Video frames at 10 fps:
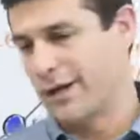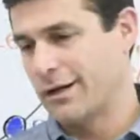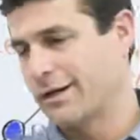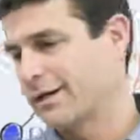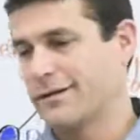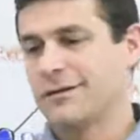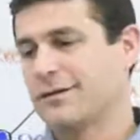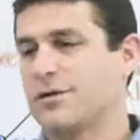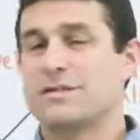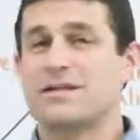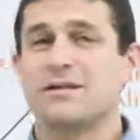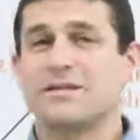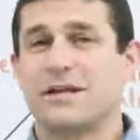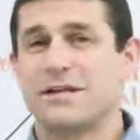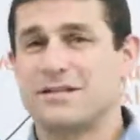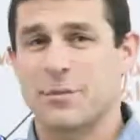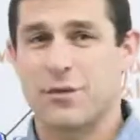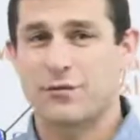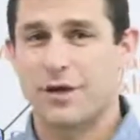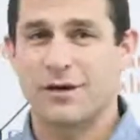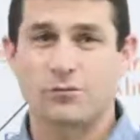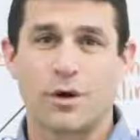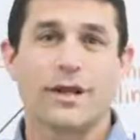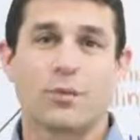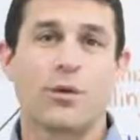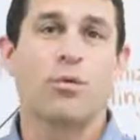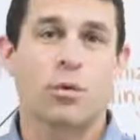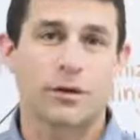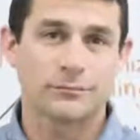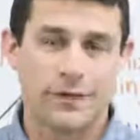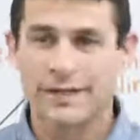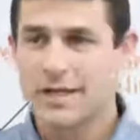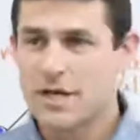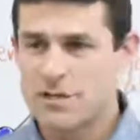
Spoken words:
let's take the example of running a report, right?